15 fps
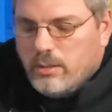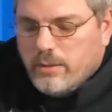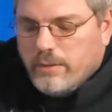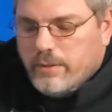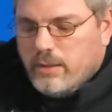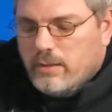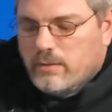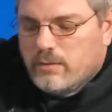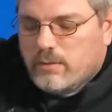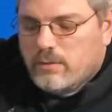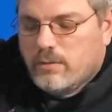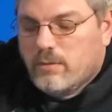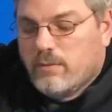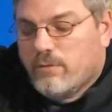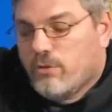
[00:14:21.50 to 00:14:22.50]
This
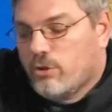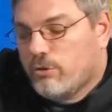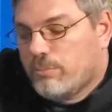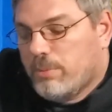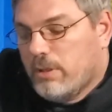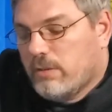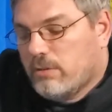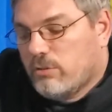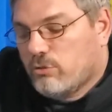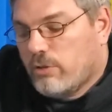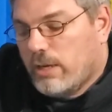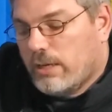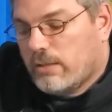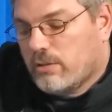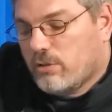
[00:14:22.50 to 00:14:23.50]
first piece of
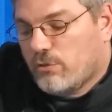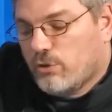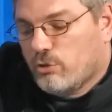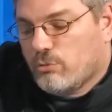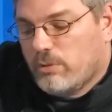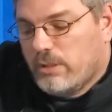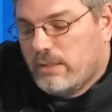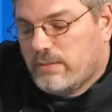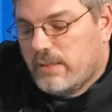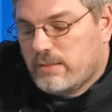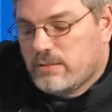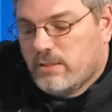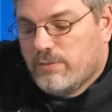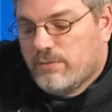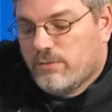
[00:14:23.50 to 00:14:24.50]
track is the first one that's
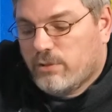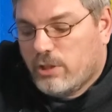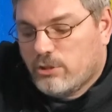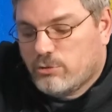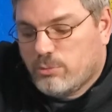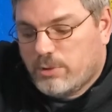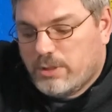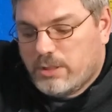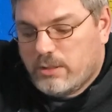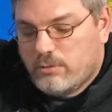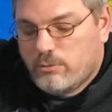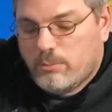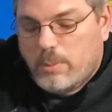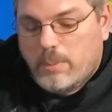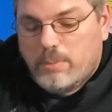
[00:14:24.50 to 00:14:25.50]
actually flush with it.
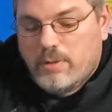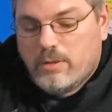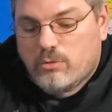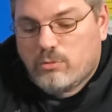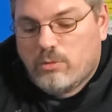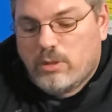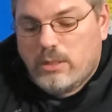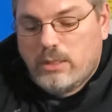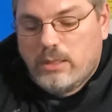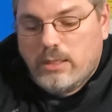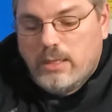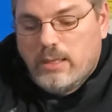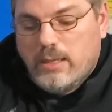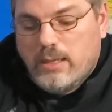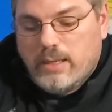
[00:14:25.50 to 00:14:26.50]
Remember, this one
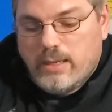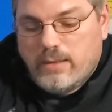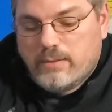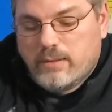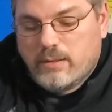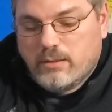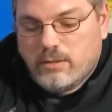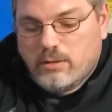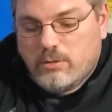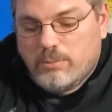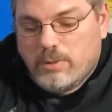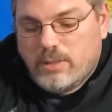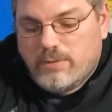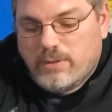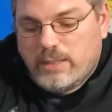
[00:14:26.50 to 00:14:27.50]
has that little
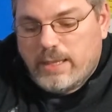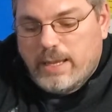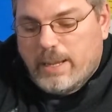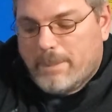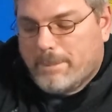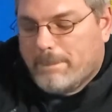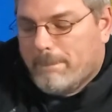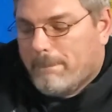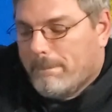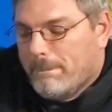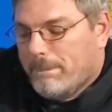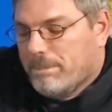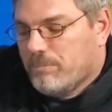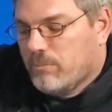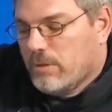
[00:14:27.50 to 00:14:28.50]
bit of a gap.
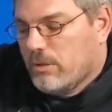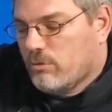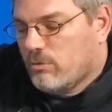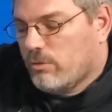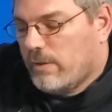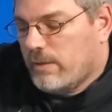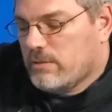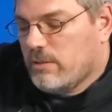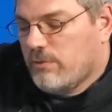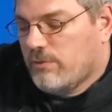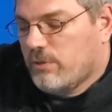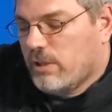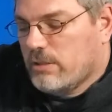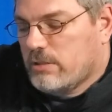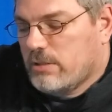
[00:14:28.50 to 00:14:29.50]
This one's actually
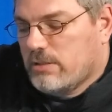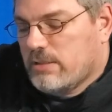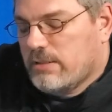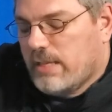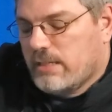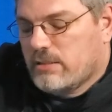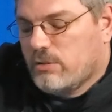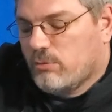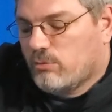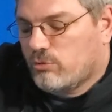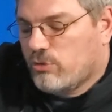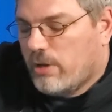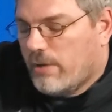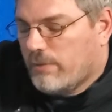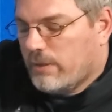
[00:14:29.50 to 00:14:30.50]
flush. This is actually
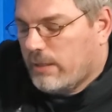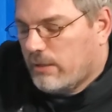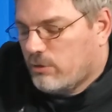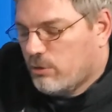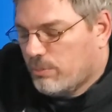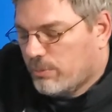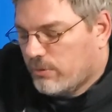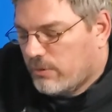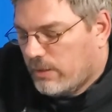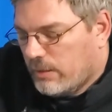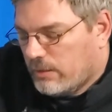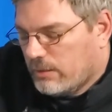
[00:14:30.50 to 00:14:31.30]
traveling at 2%.